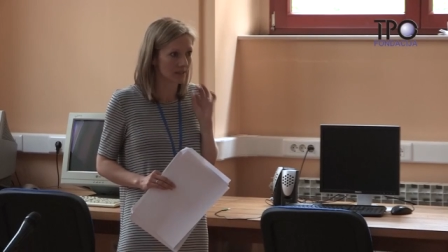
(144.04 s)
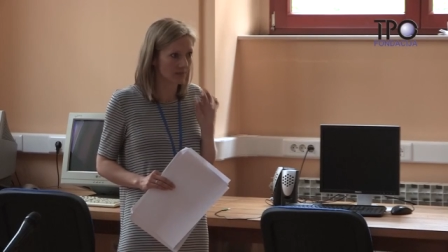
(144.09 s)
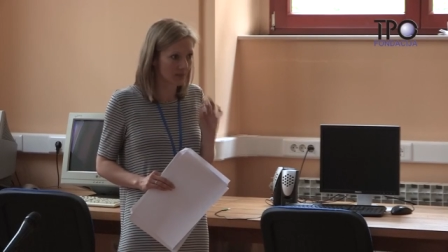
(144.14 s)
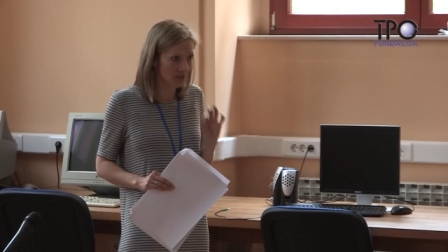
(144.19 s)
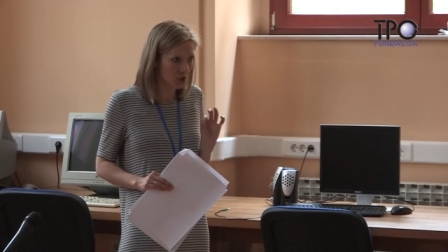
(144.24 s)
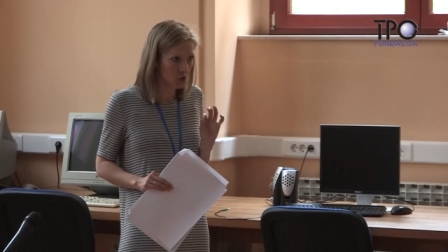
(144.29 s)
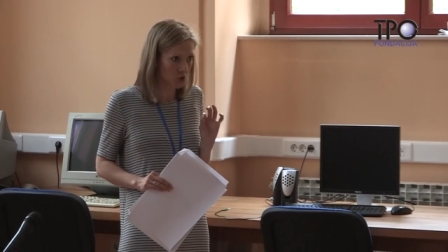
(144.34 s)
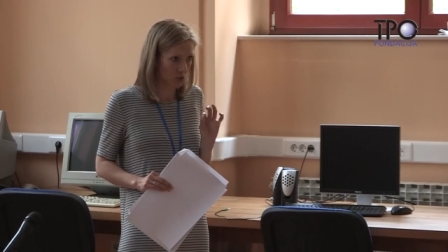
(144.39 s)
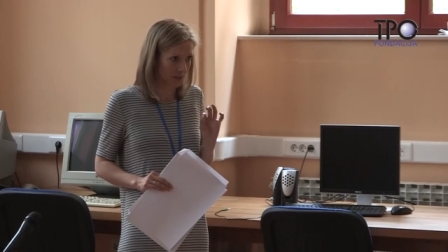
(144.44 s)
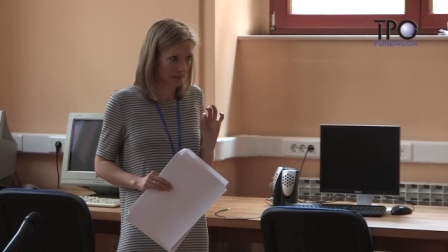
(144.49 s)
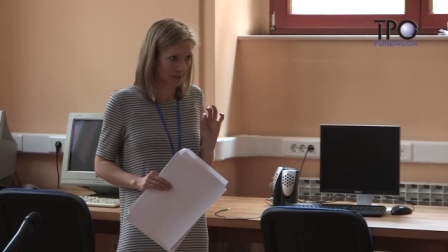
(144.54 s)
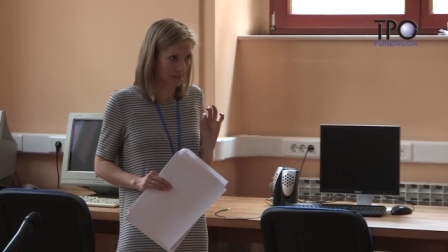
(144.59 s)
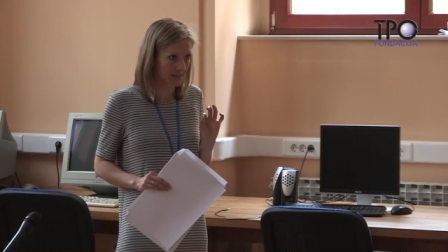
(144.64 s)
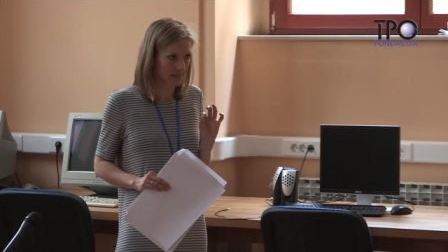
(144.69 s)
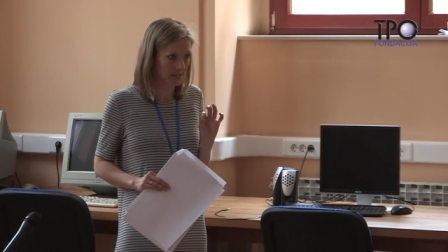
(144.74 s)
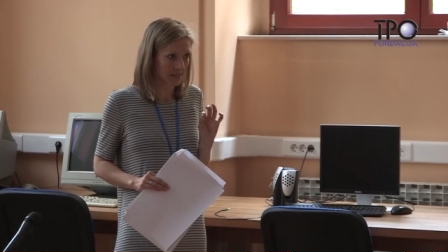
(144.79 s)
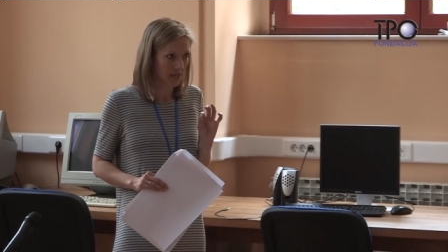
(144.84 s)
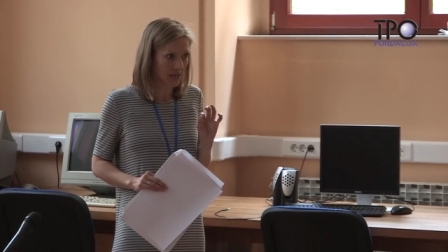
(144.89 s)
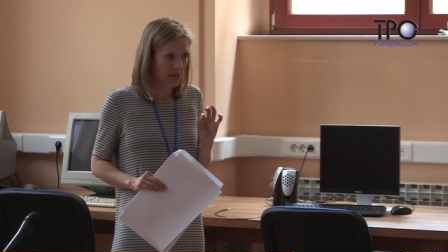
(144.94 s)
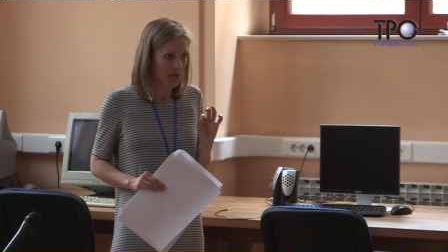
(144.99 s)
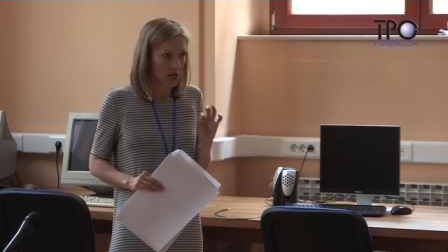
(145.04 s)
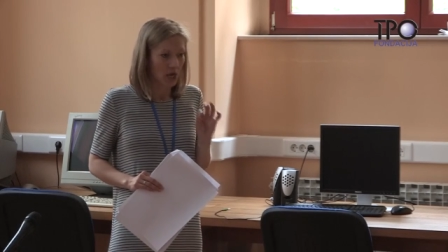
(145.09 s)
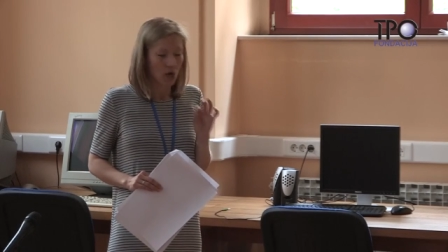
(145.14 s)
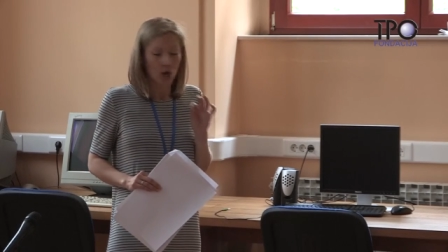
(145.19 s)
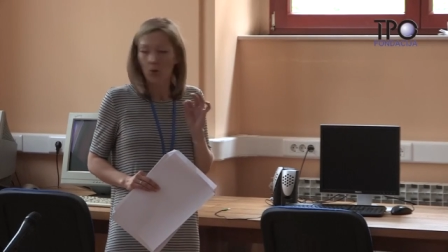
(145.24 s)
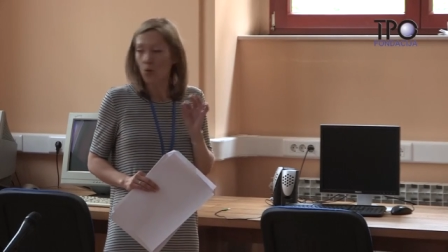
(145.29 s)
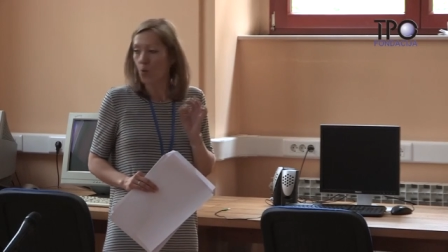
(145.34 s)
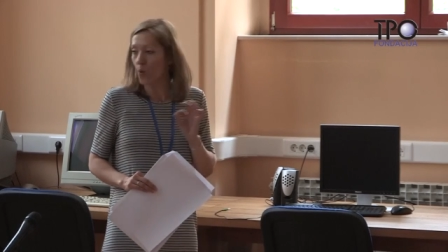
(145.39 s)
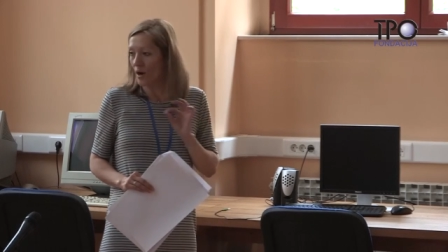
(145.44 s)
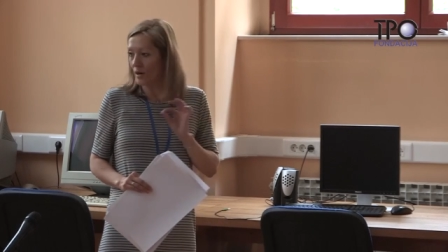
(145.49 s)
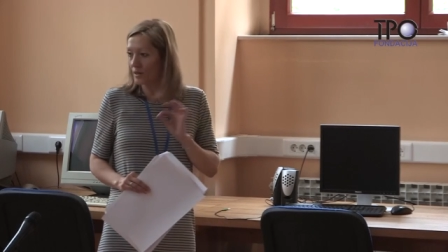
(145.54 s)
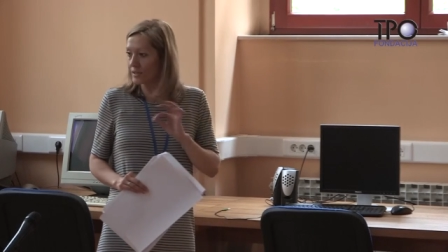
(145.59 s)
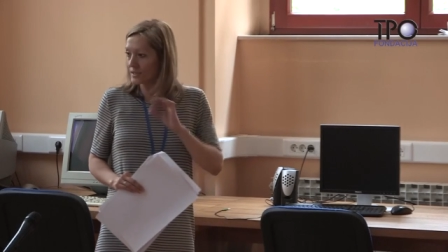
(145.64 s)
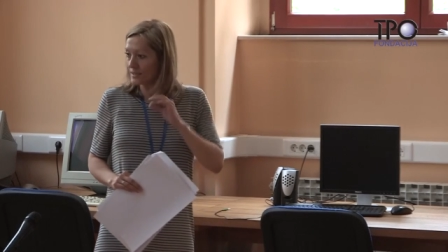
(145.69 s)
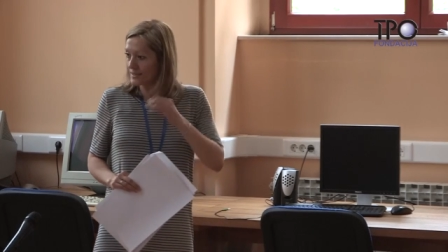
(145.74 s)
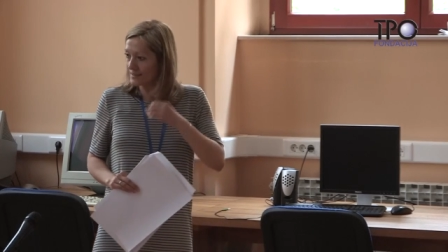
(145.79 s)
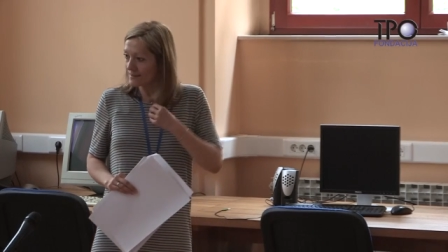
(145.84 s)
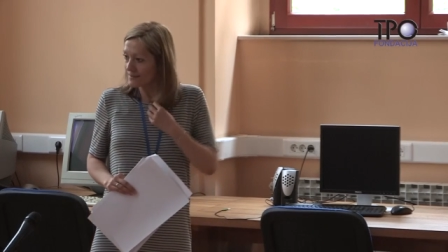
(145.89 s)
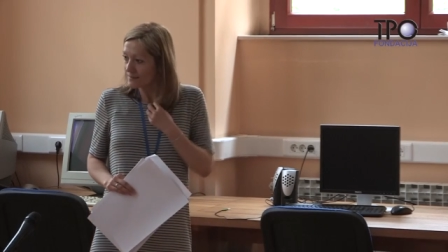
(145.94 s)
individuals who are